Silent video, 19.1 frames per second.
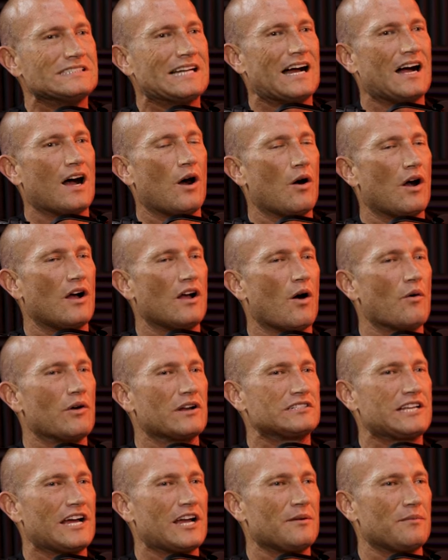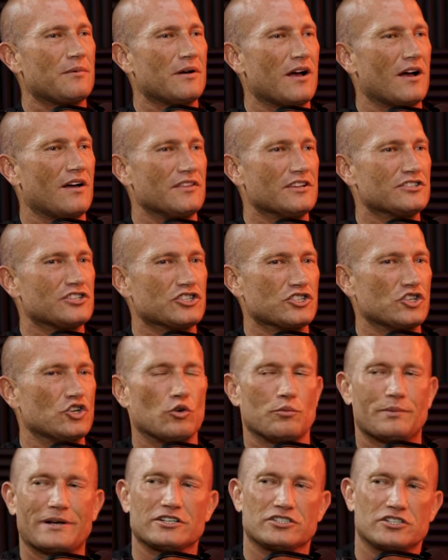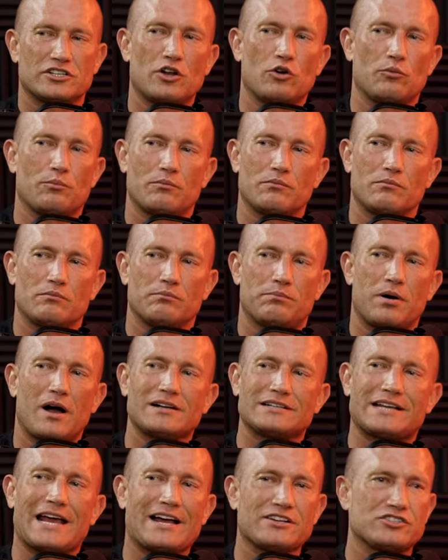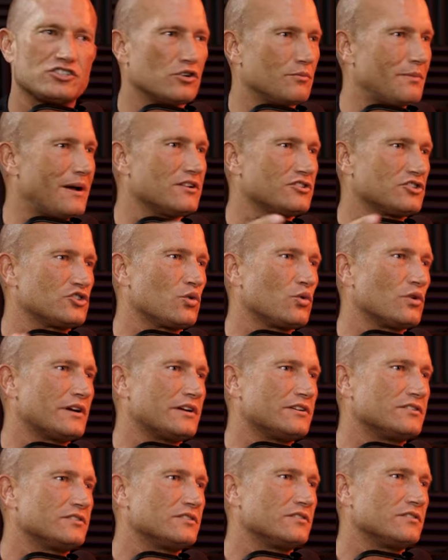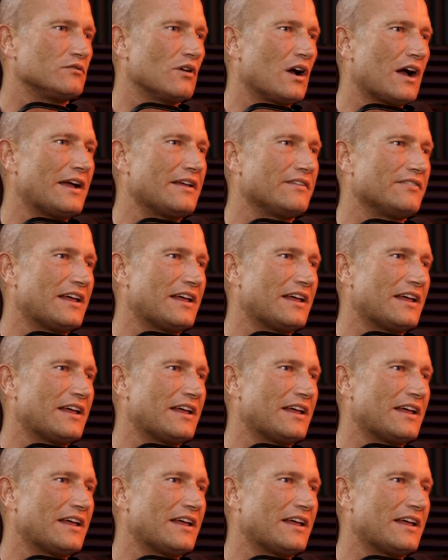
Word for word: Yeah. I want to tell you, this is cool because, you know, podcasts are about stories, correct. Right?